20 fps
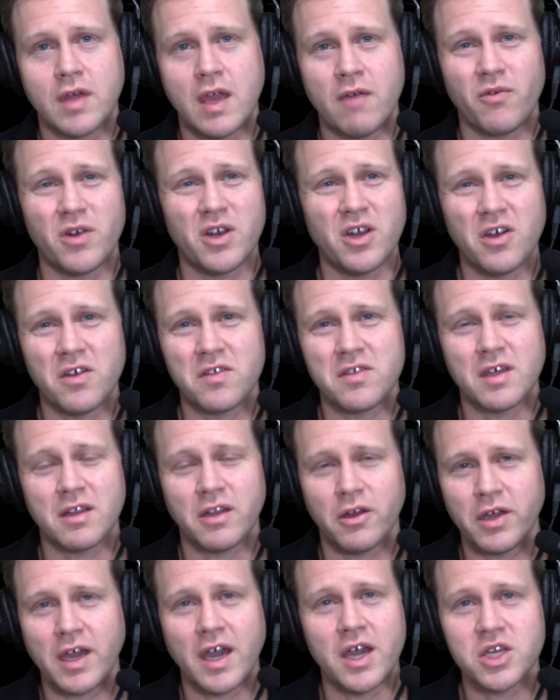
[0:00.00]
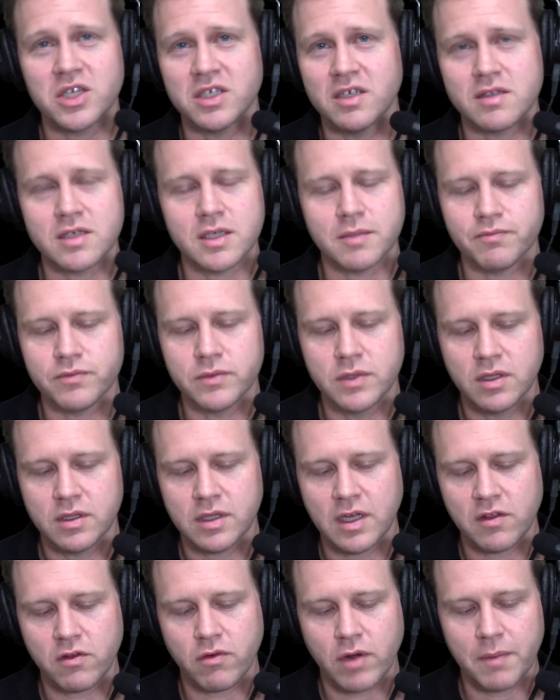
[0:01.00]
Everyone knows the location it's in.
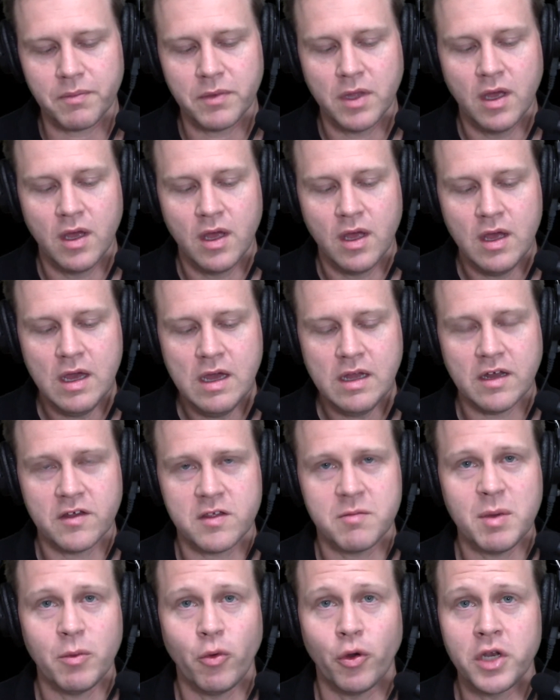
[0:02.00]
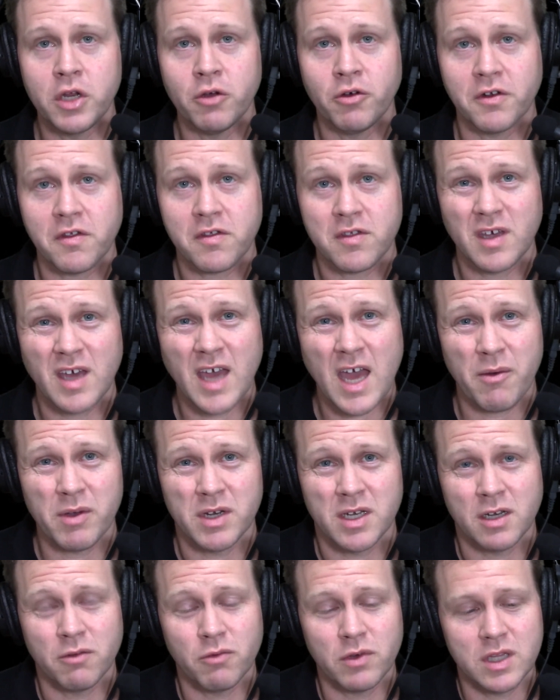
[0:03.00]
That's great. There's a bit more nuance to how we
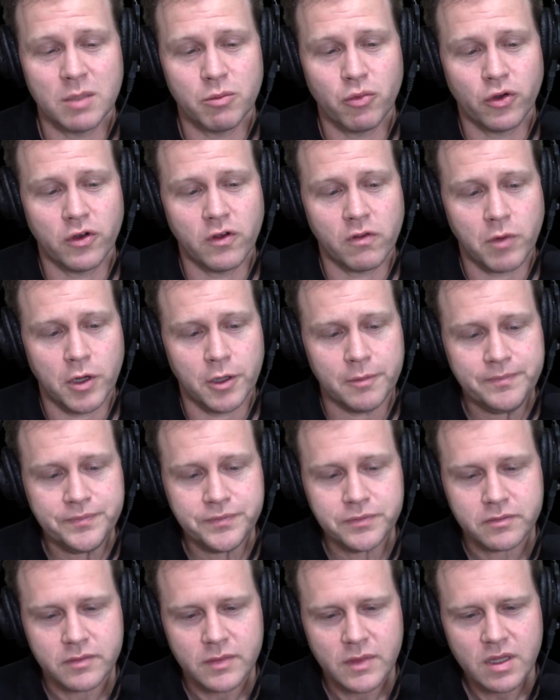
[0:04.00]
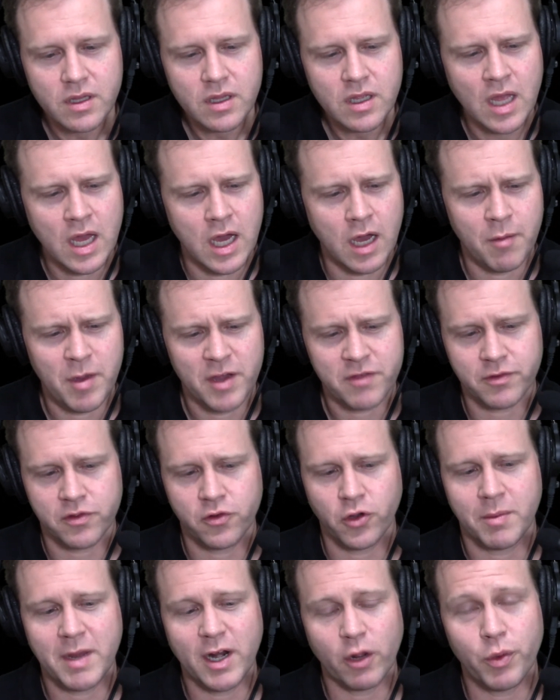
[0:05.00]
did it with the book as well. I might as well
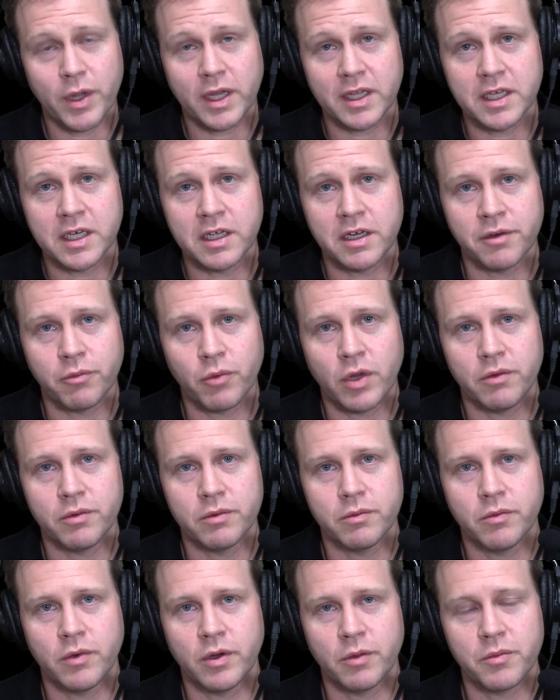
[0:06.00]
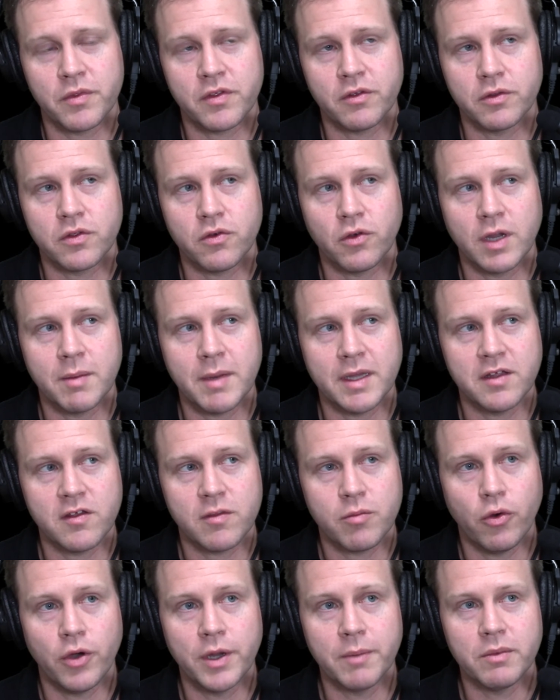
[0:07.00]
talk about it quickly here while I'm still talking about this
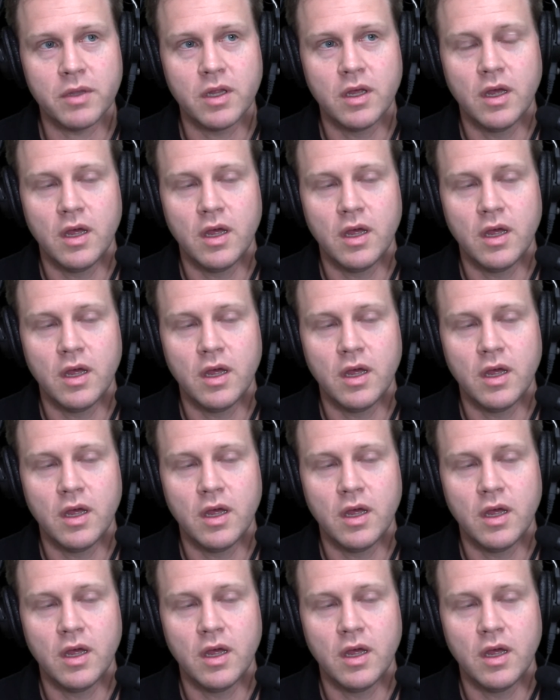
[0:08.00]
point.